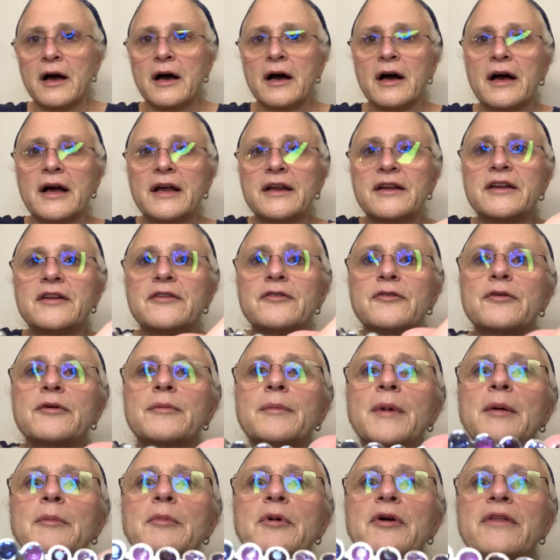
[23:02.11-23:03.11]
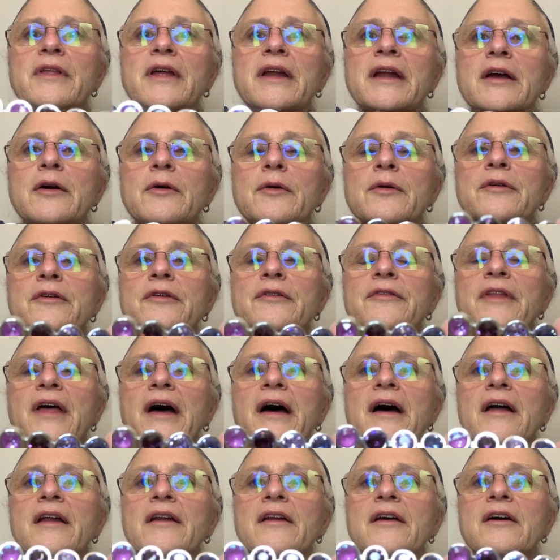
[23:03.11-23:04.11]
I didn't remember that I ordered
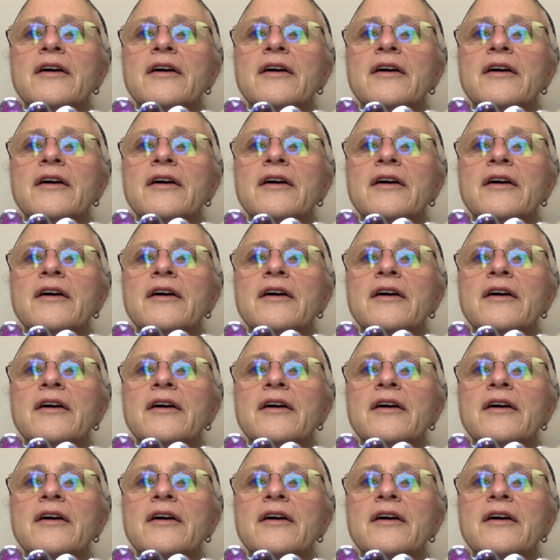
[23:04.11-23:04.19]
that.